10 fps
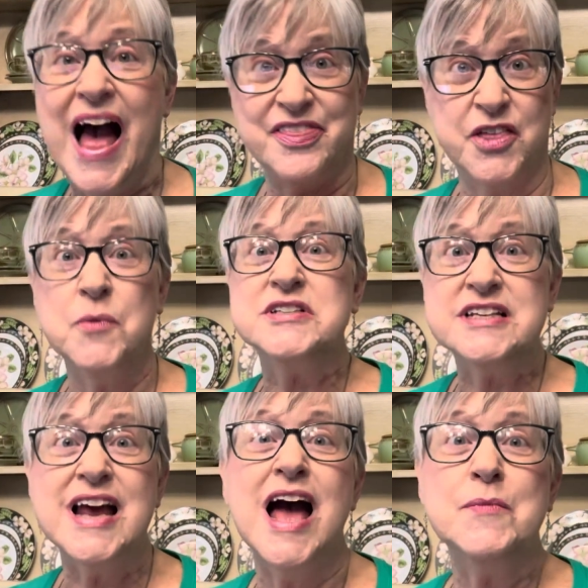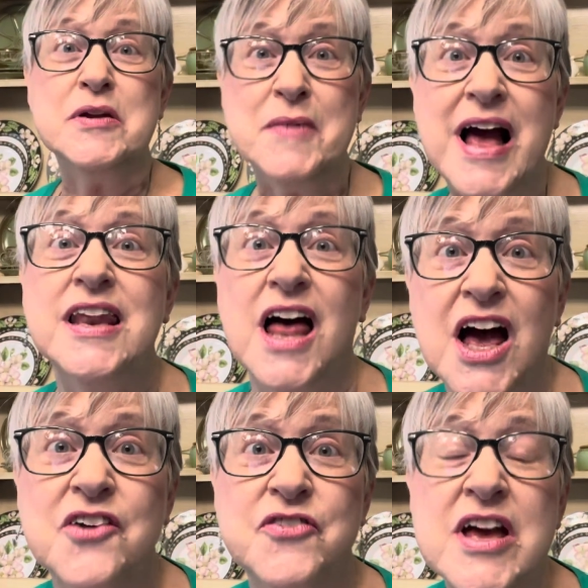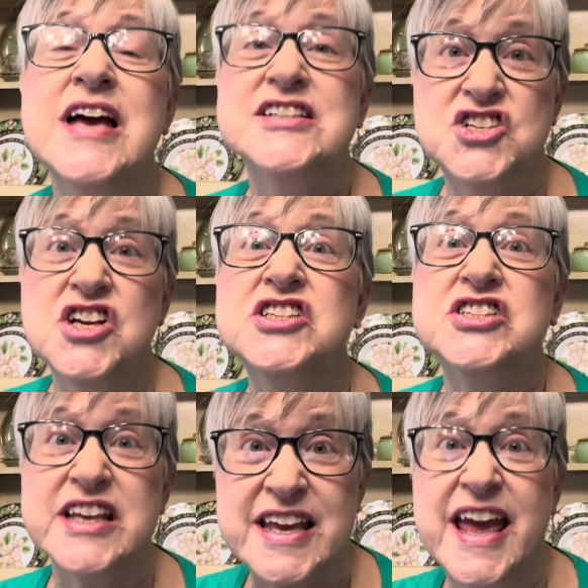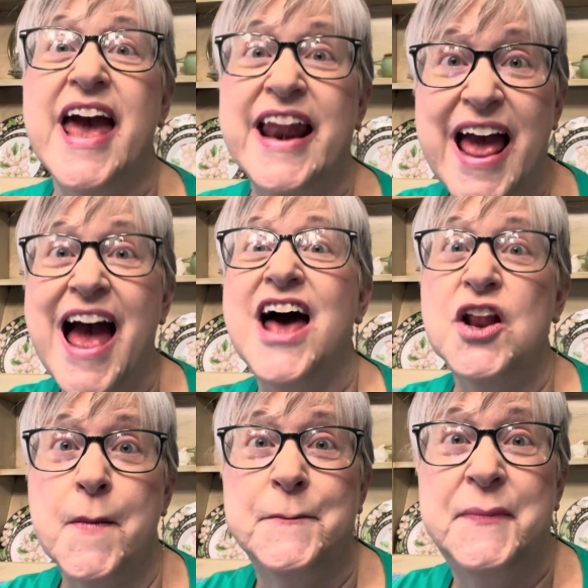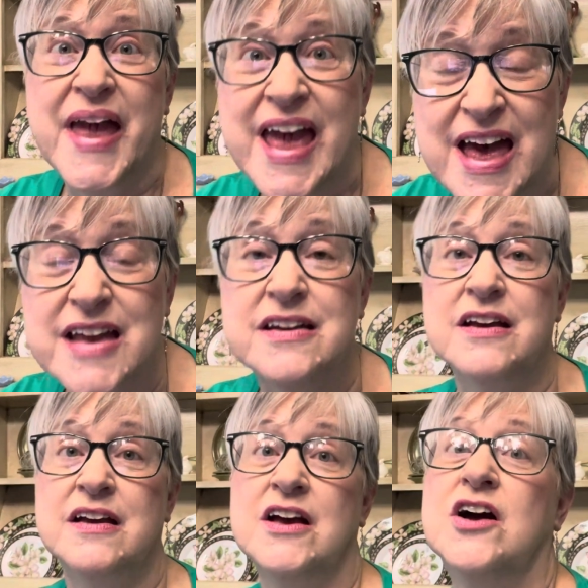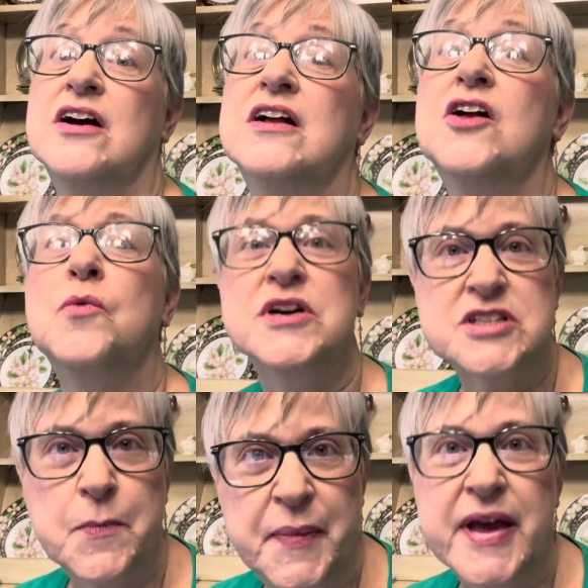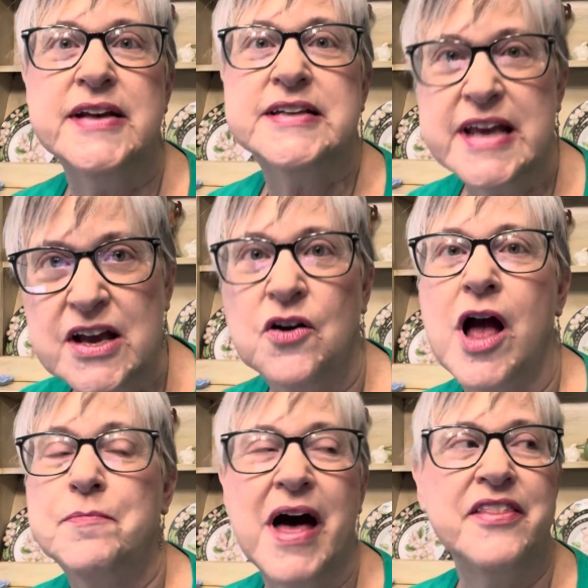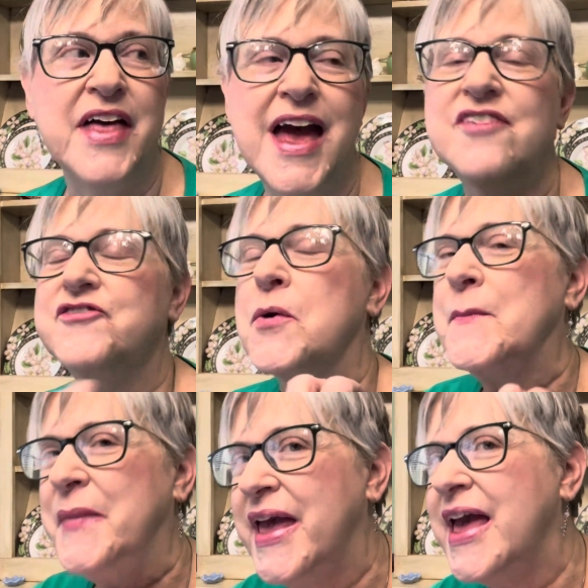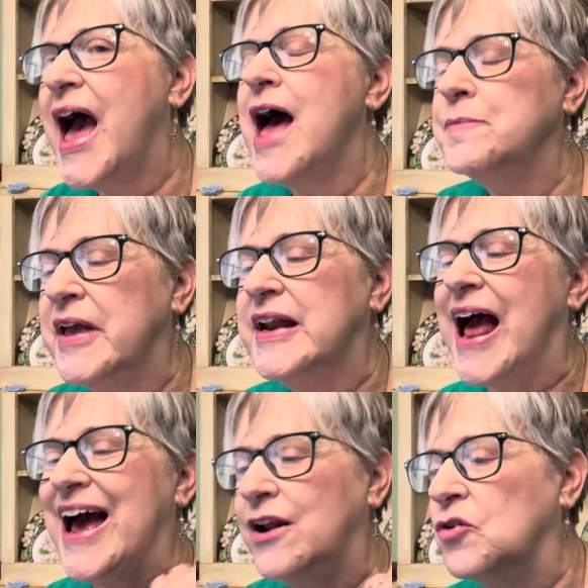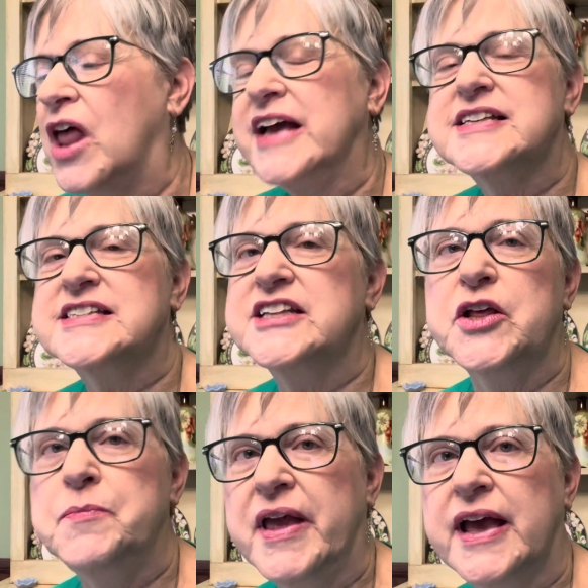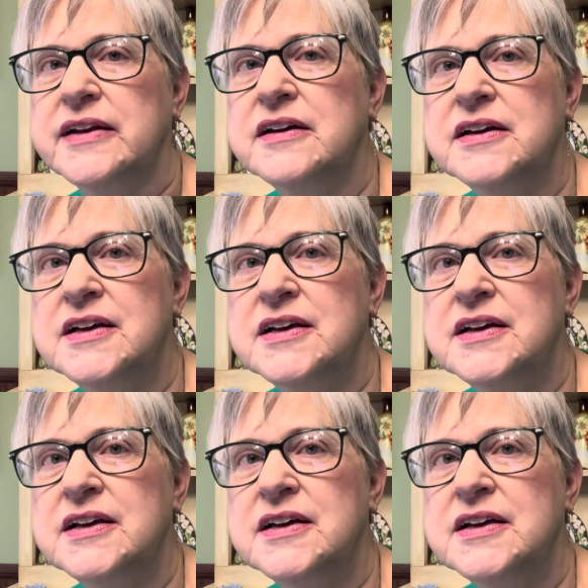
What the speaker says: There was a time in my life just to get out of bed was a big deal. And by that, for me, I mean, I don't like to sleep in.